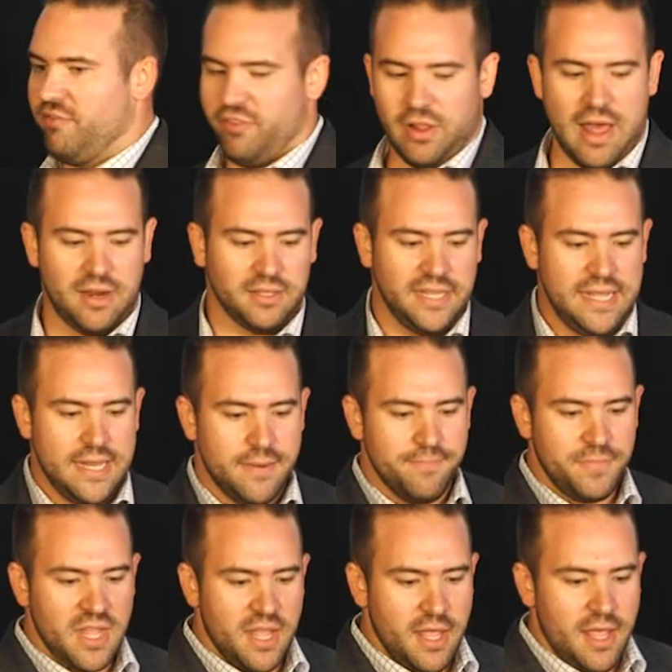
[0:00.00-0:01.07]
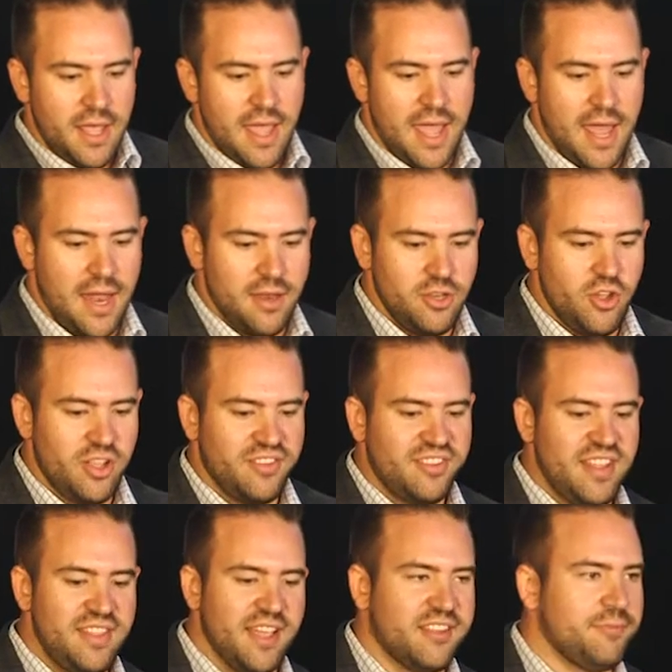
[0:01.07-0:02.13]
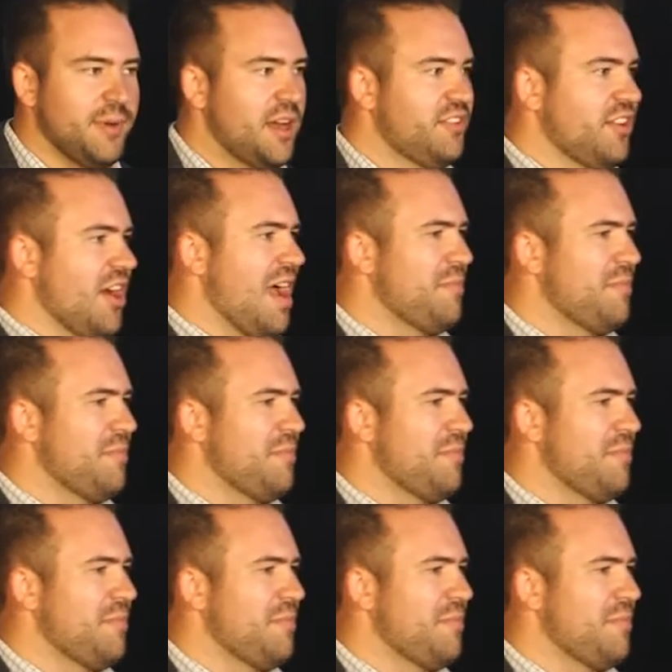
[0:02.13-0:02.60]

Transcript: can fill out a lead. And you can see the experience here.